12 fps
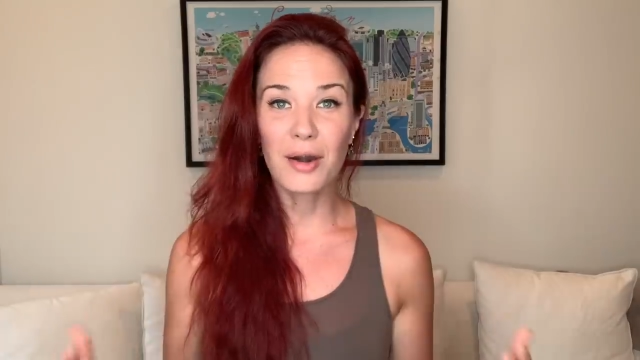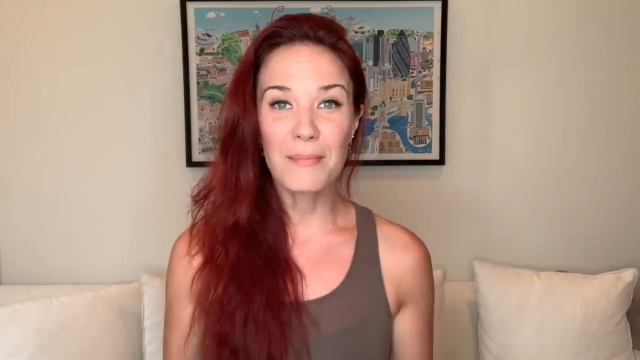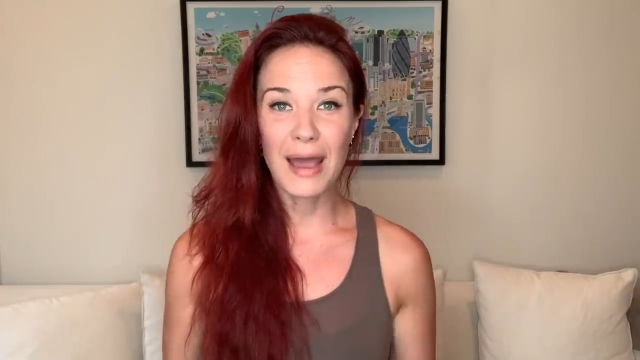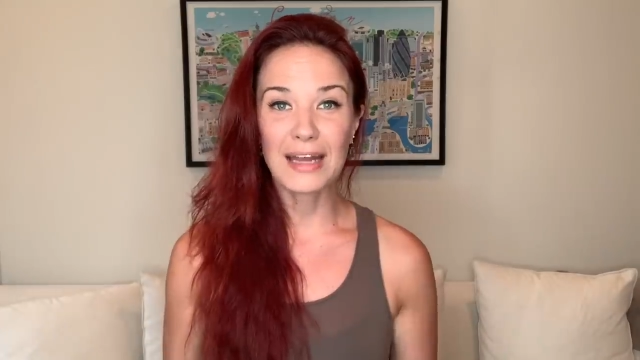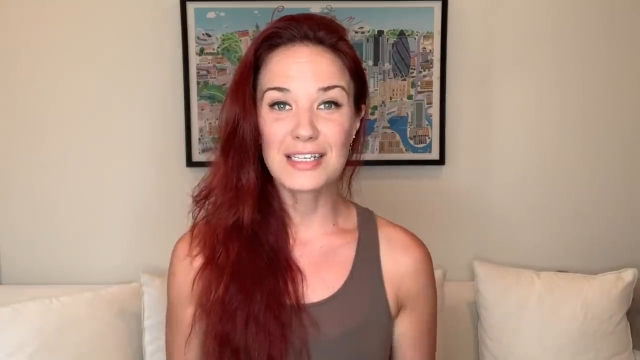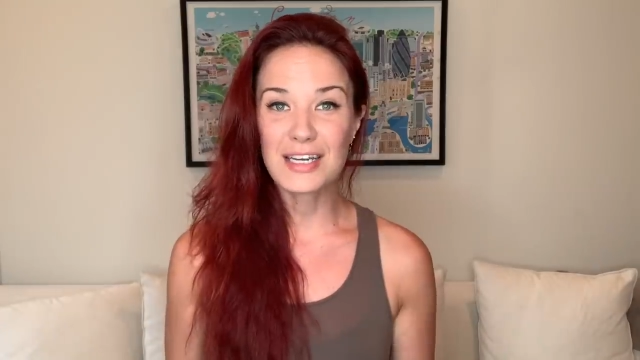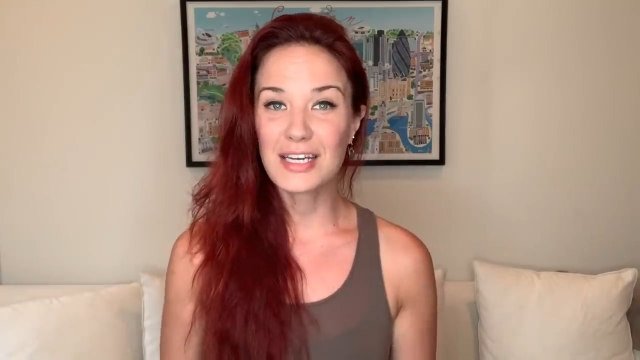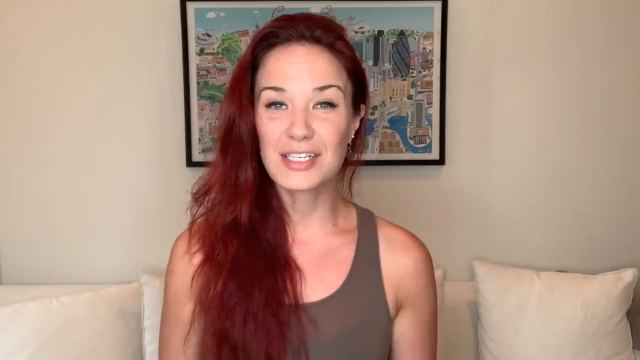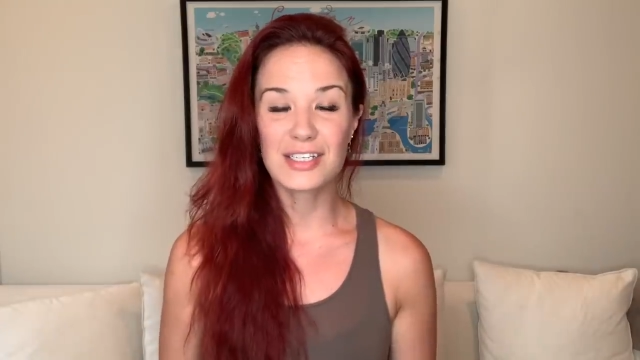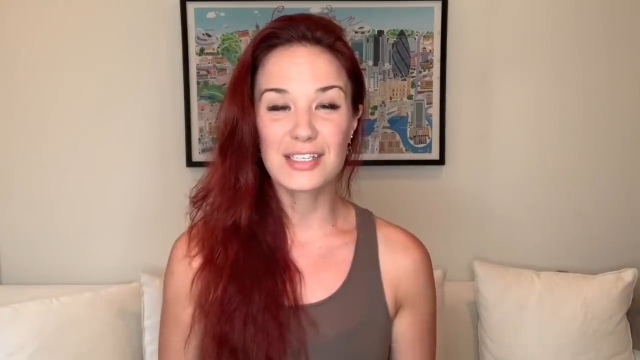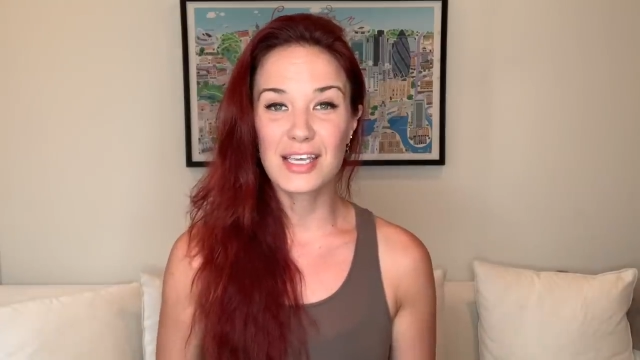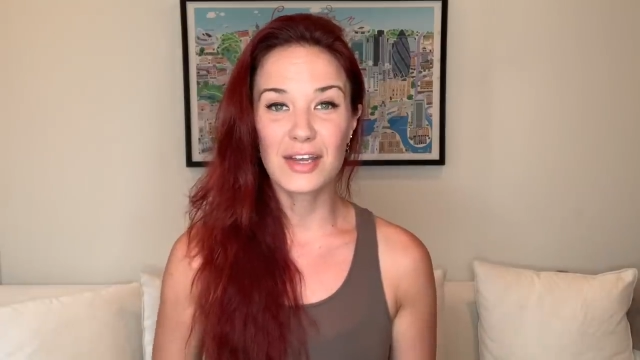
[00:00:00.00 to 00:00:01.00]

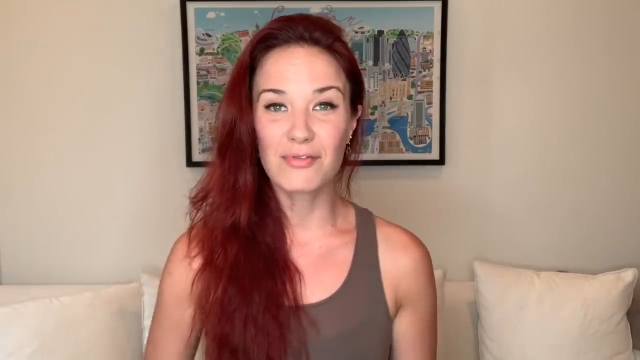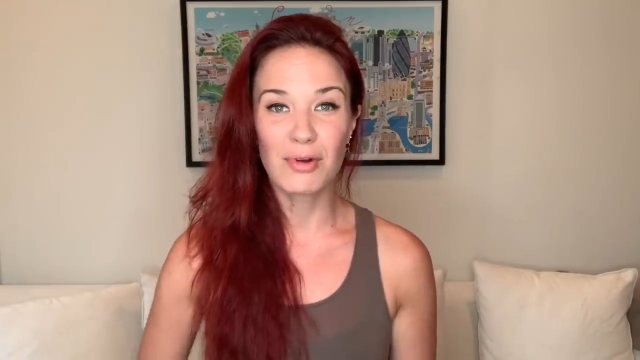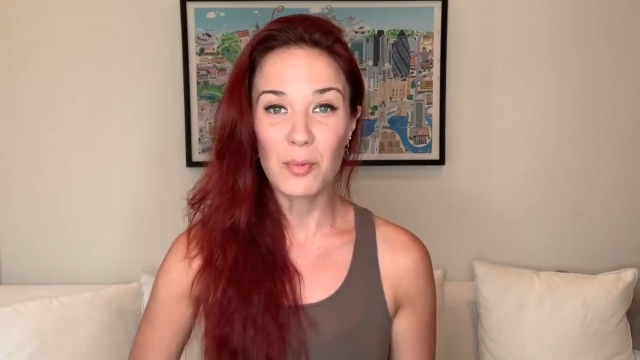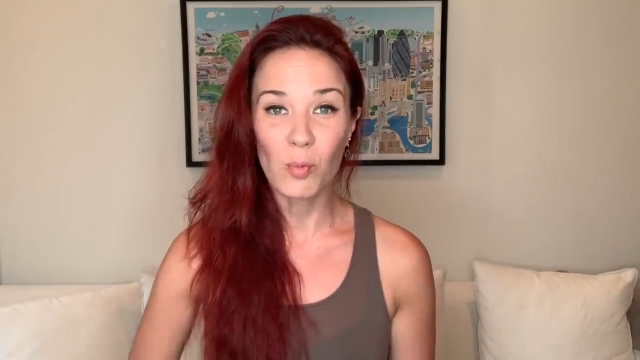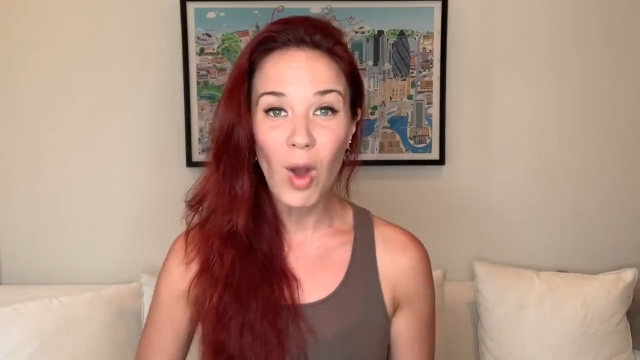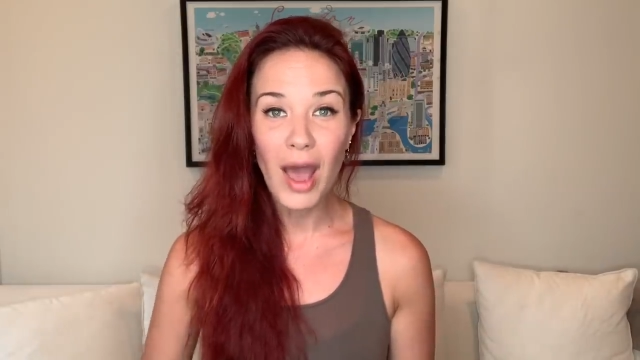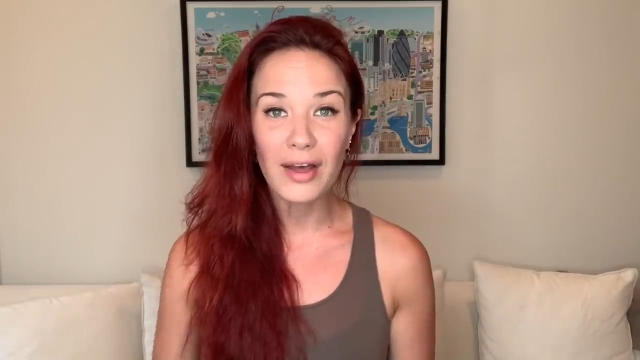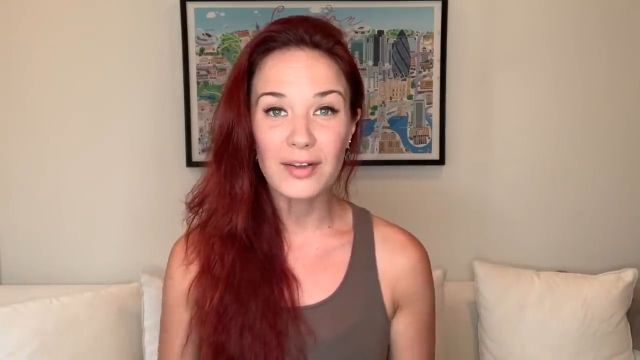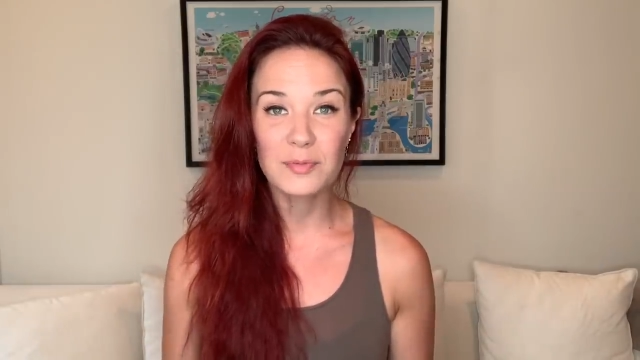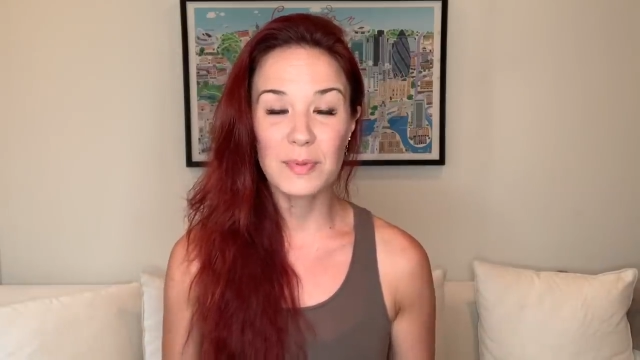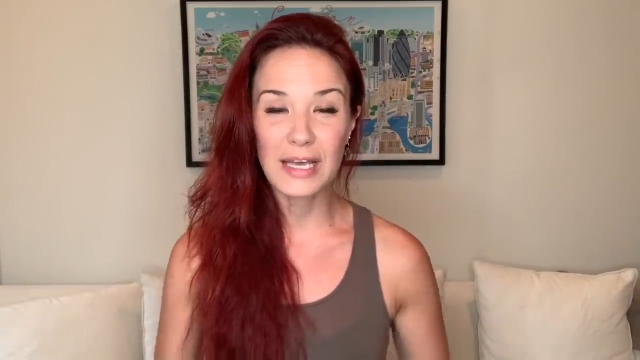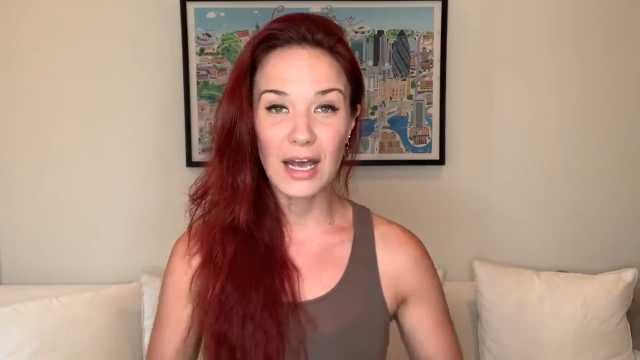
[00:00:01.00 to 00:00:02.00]
imaginations can run
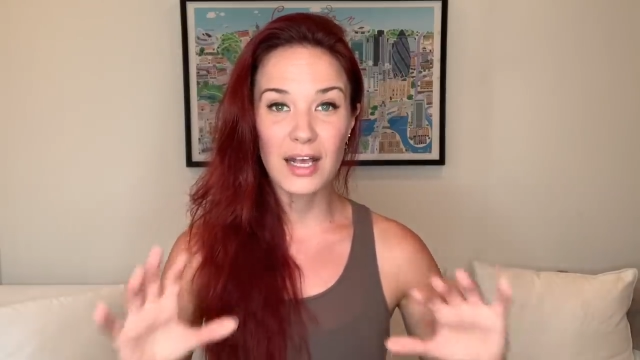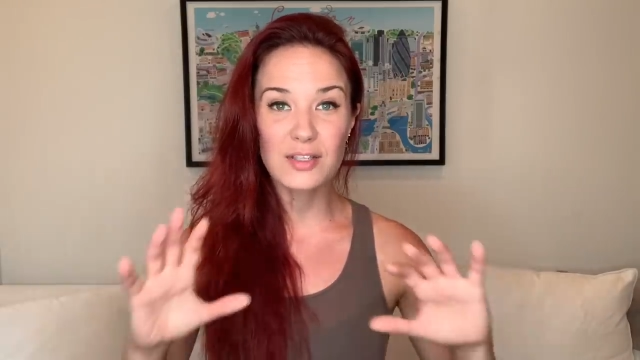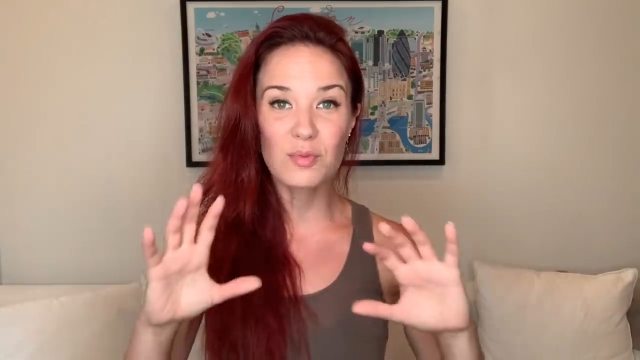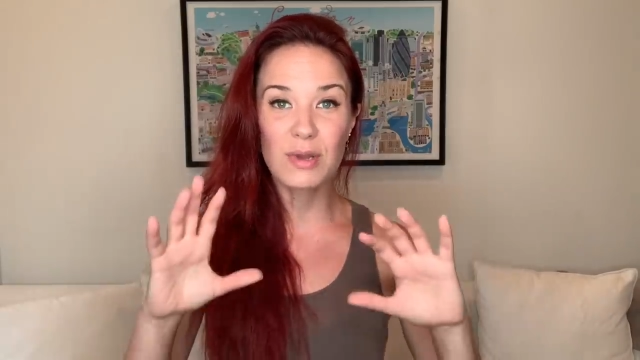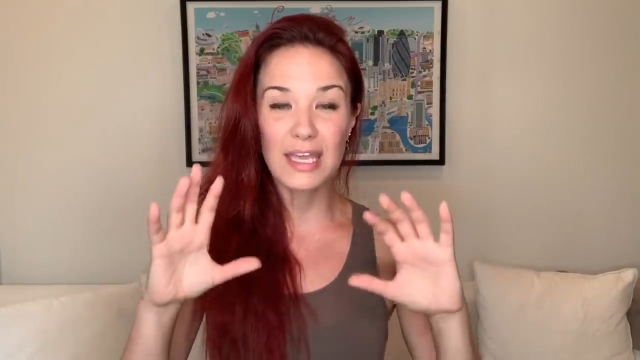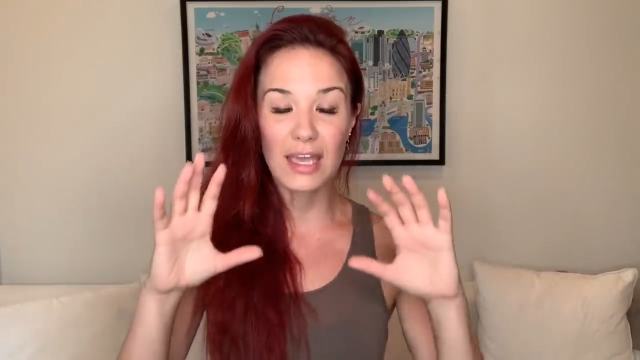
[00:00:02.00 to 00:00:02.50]
wild because